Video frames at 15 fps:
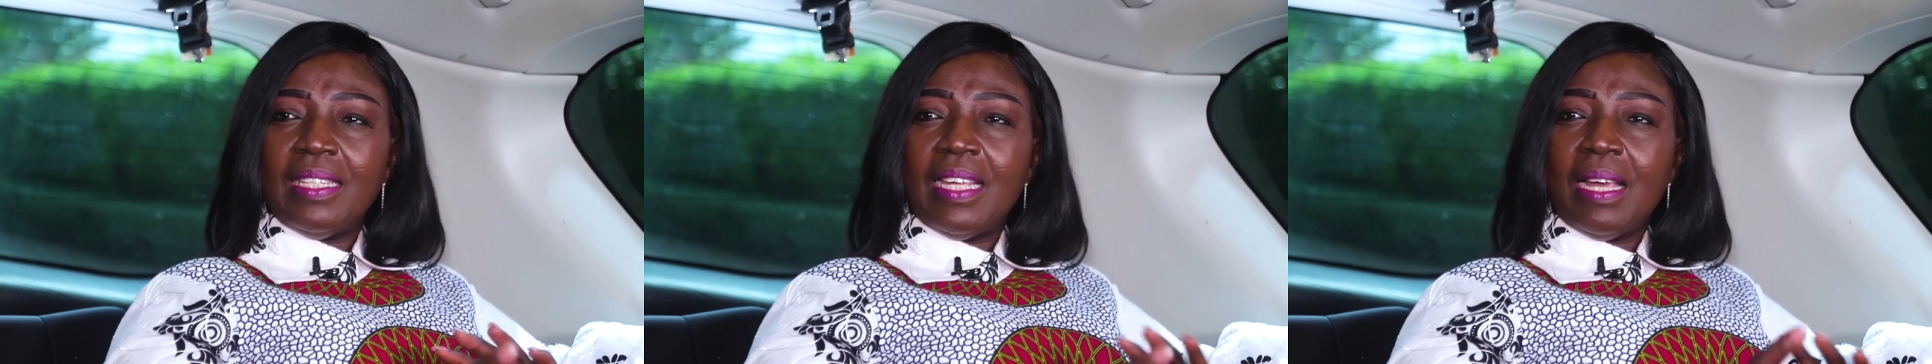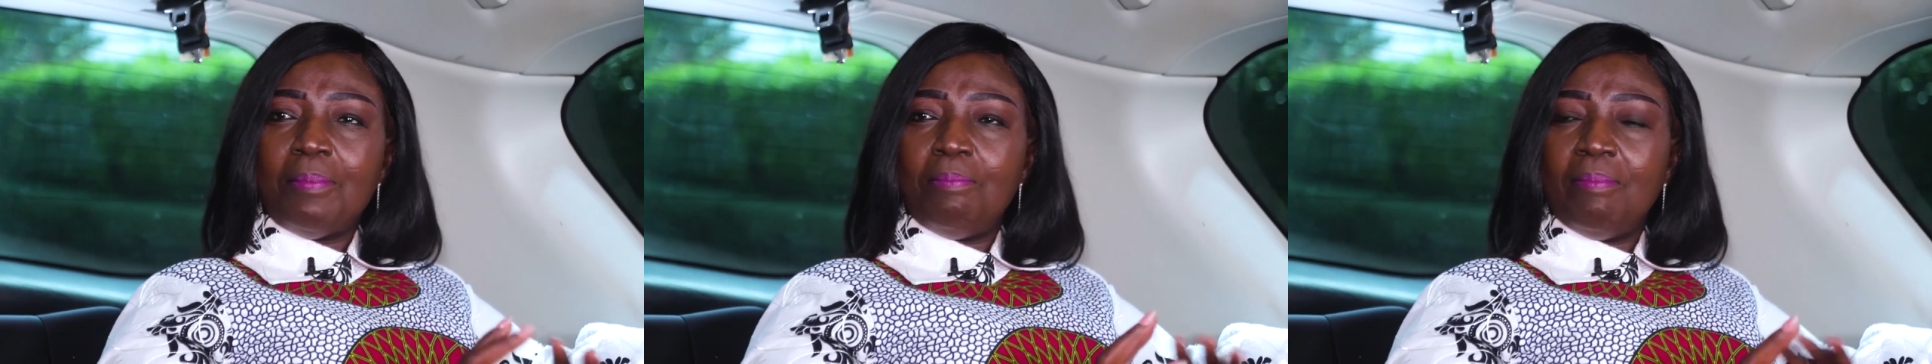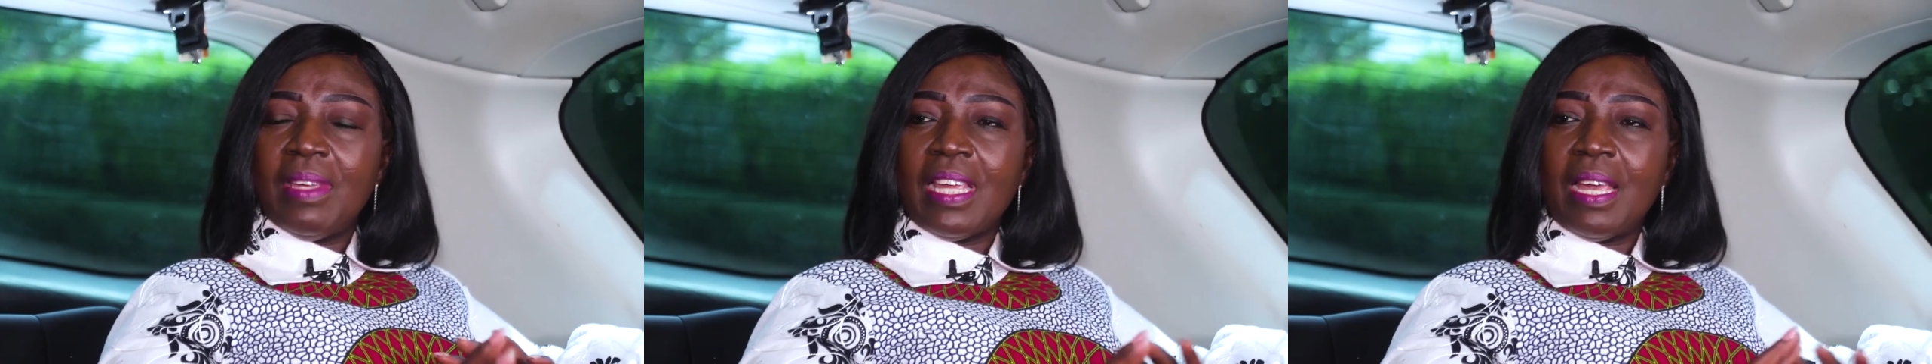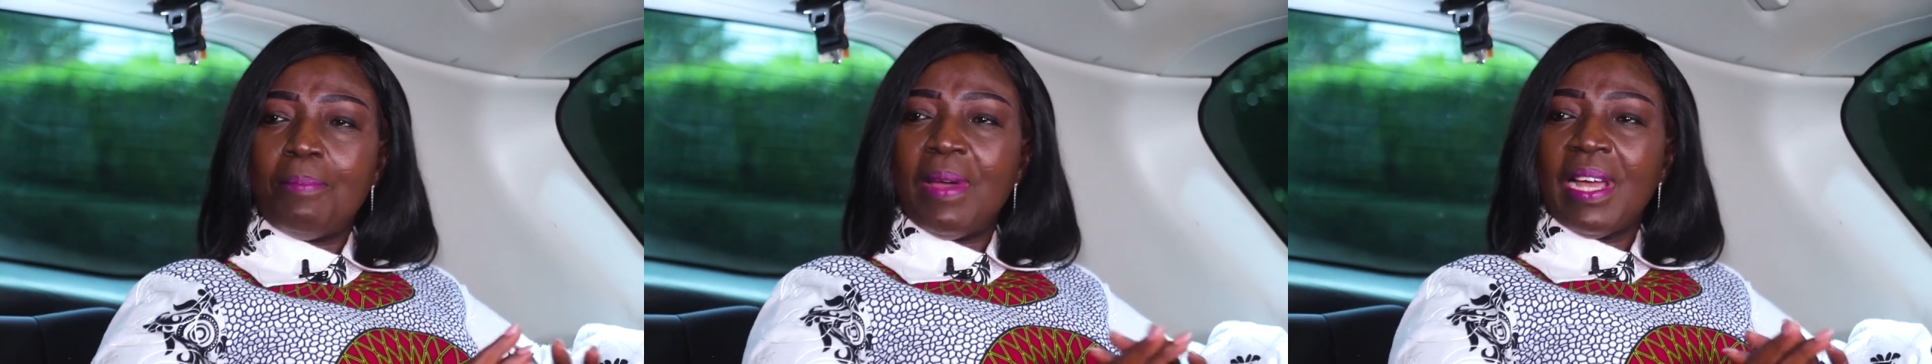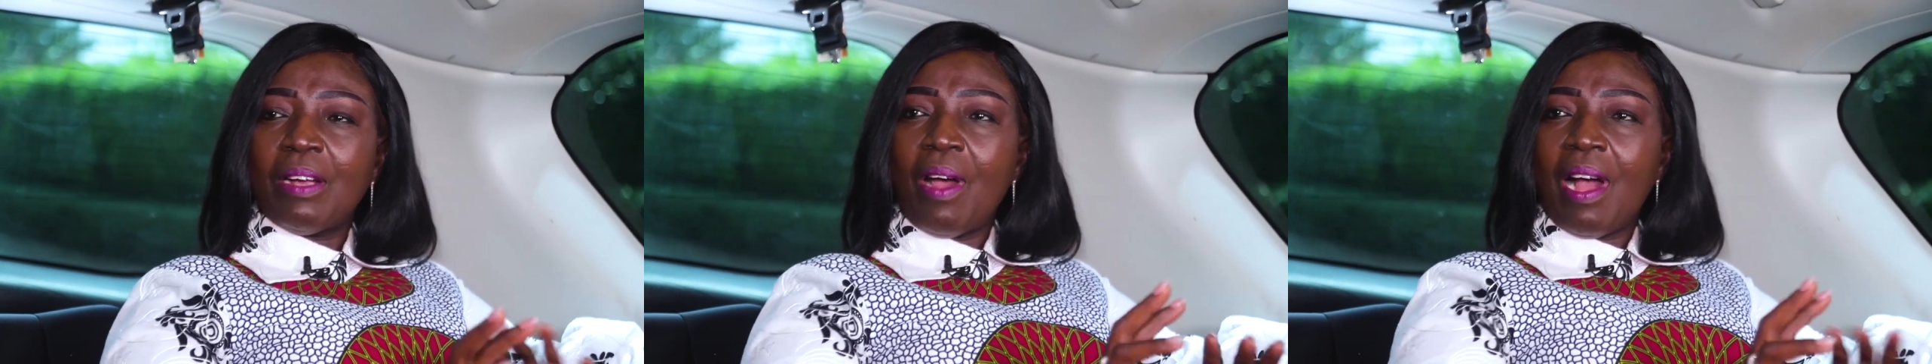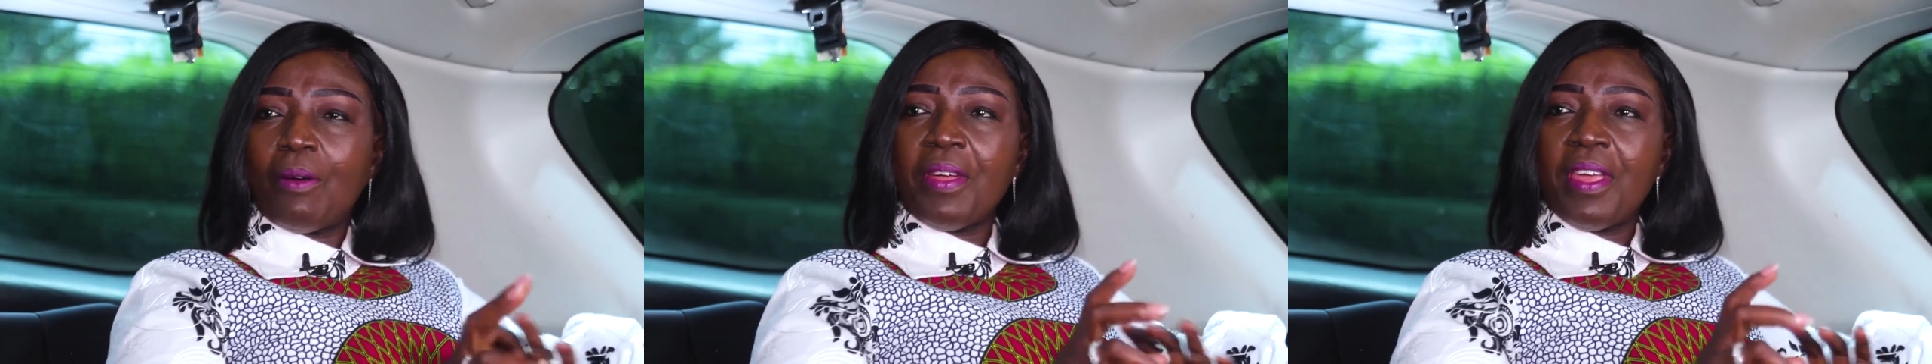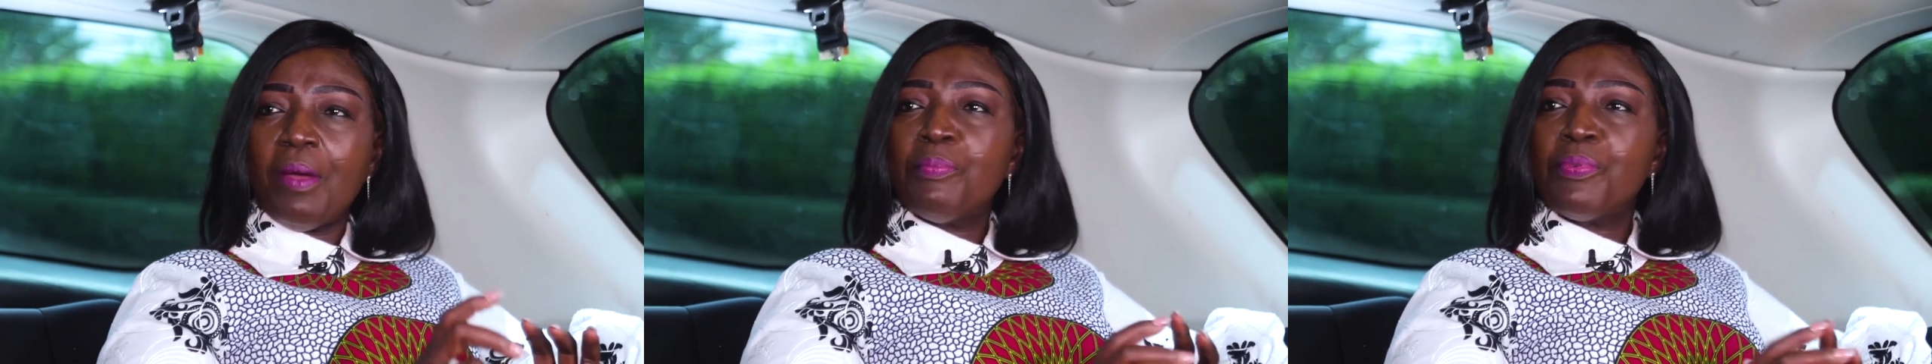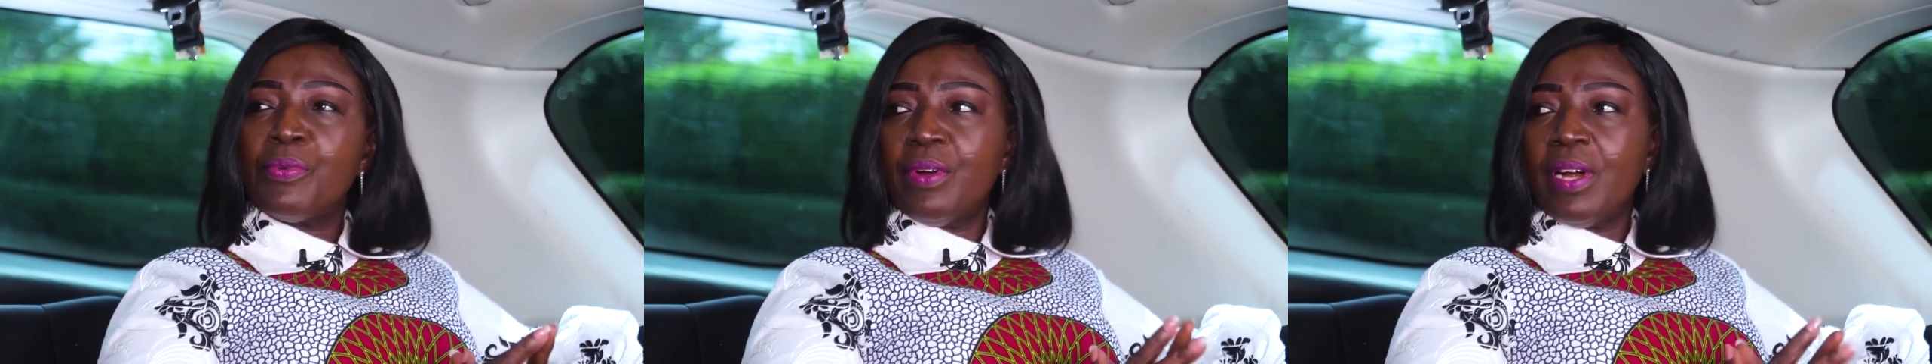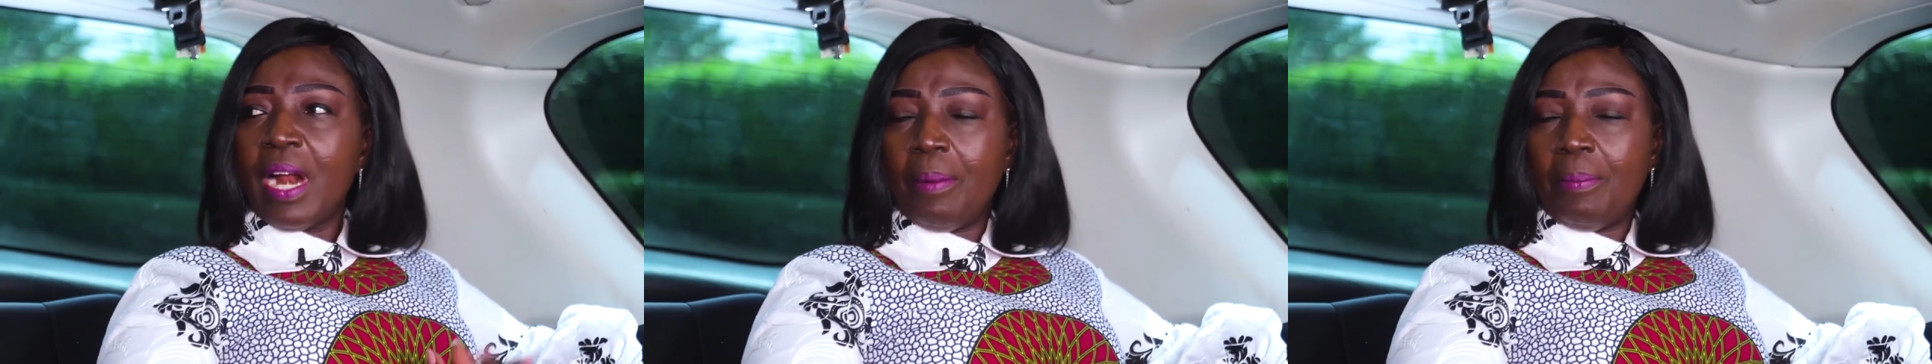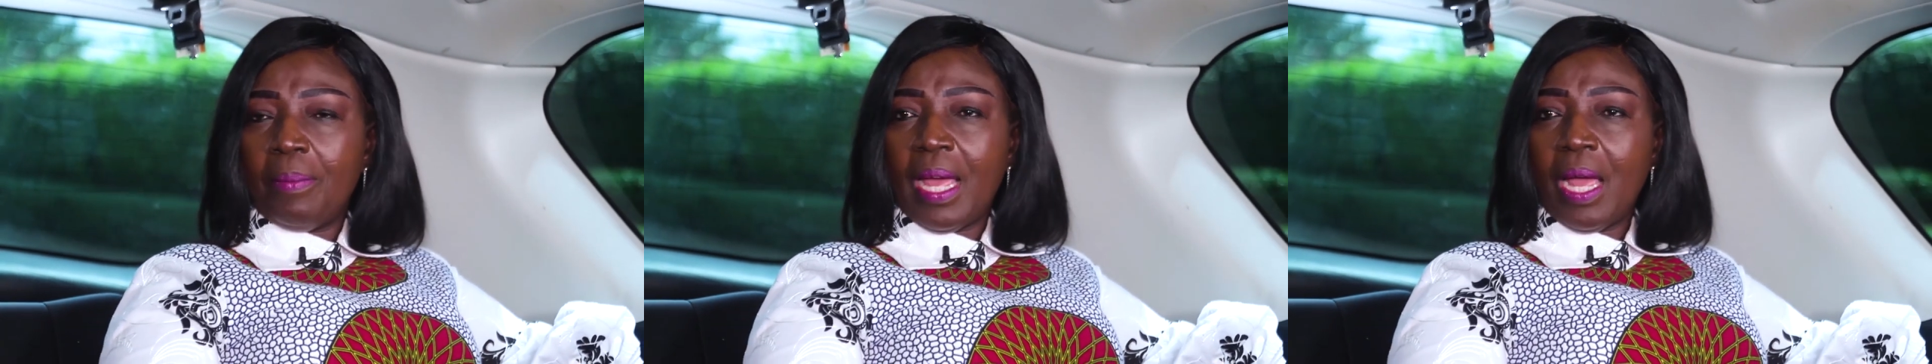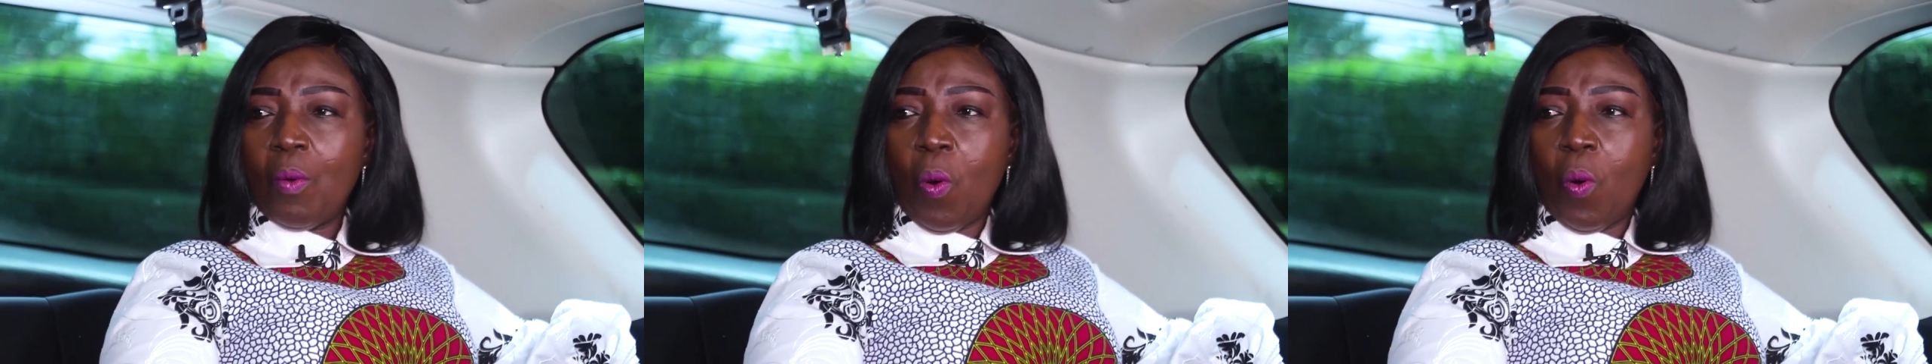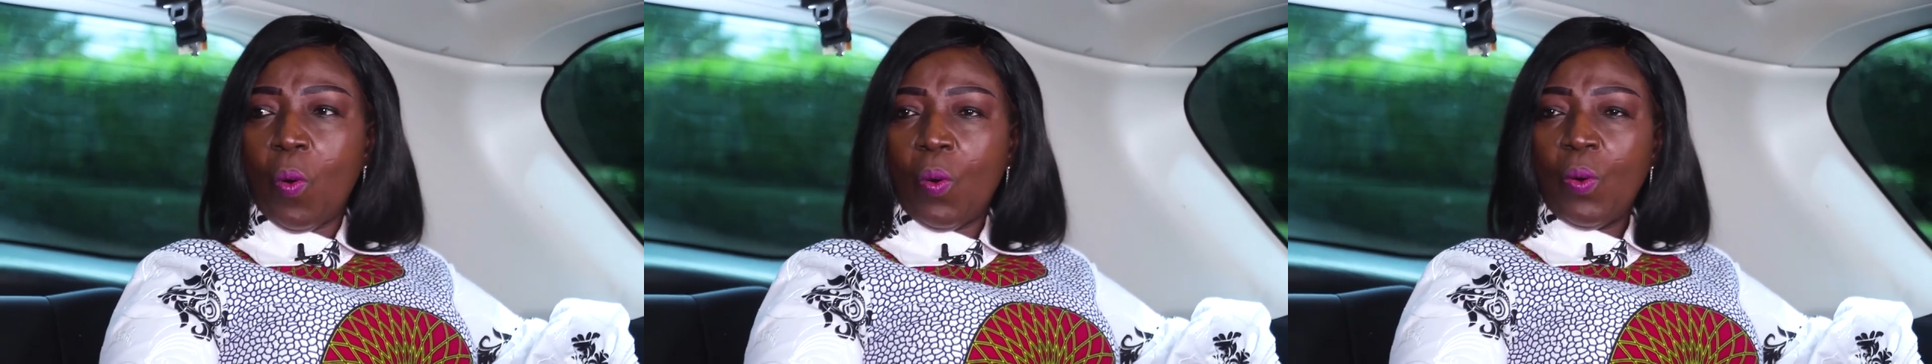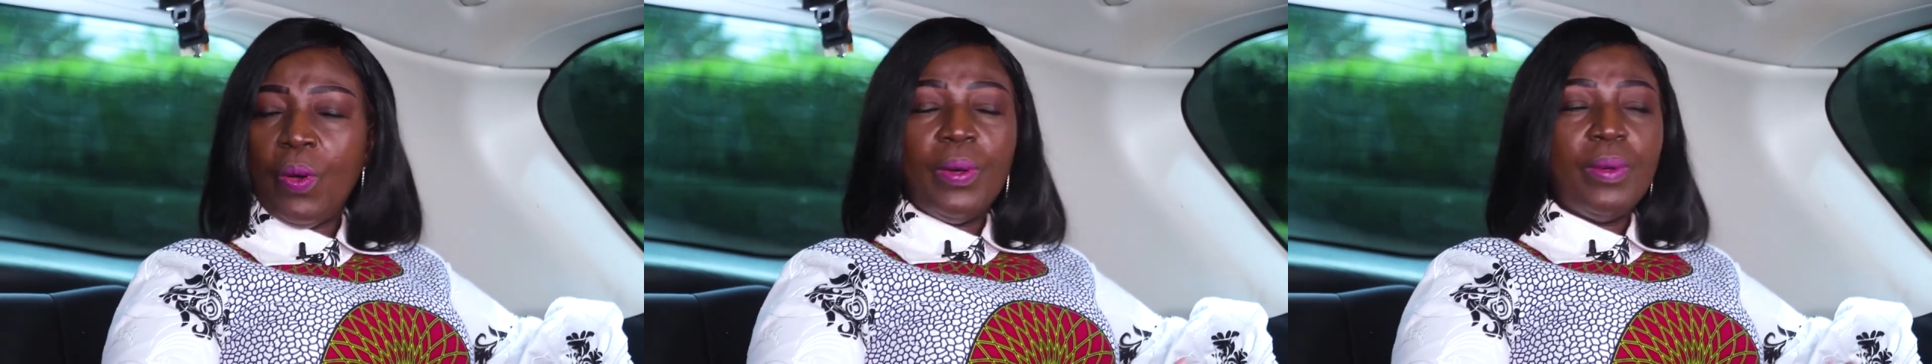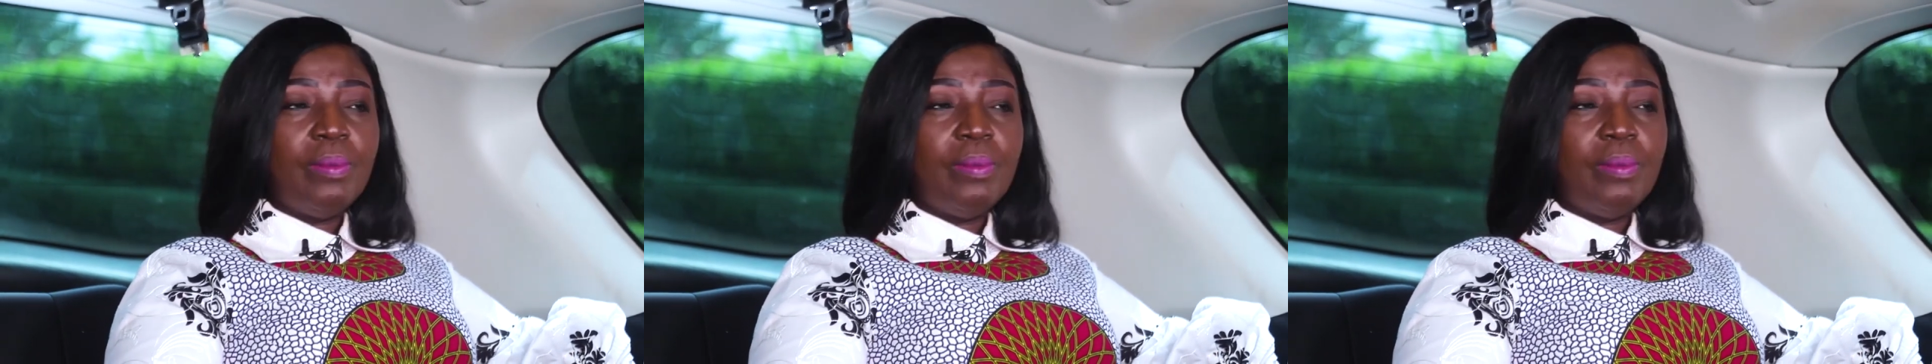ye be kwako ye program ewo.